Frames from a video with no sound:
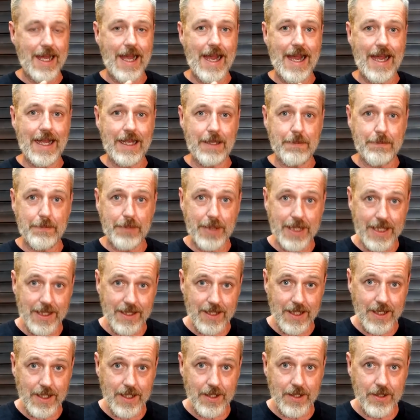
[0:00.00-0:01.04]
a
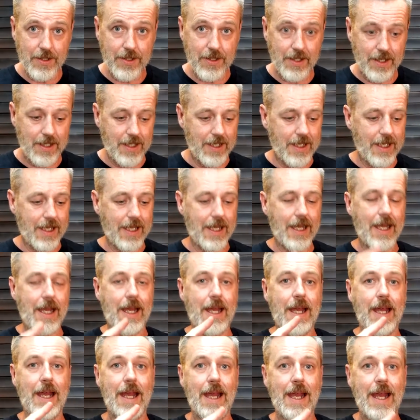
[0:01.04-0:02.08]
pillow,
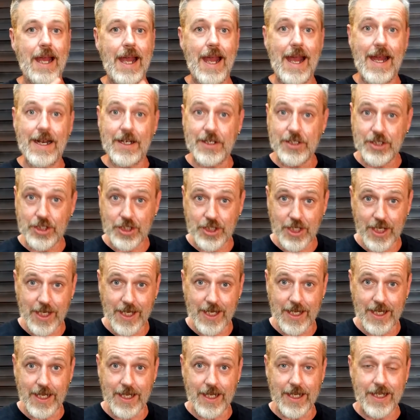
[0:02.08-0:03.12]
and a
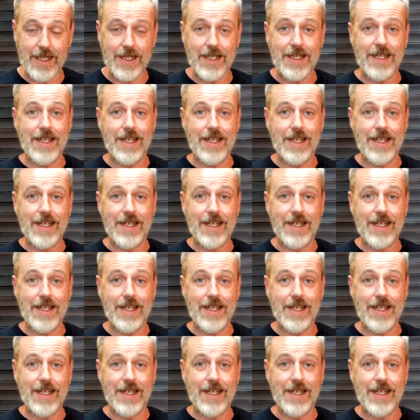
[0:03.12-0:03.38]
chair.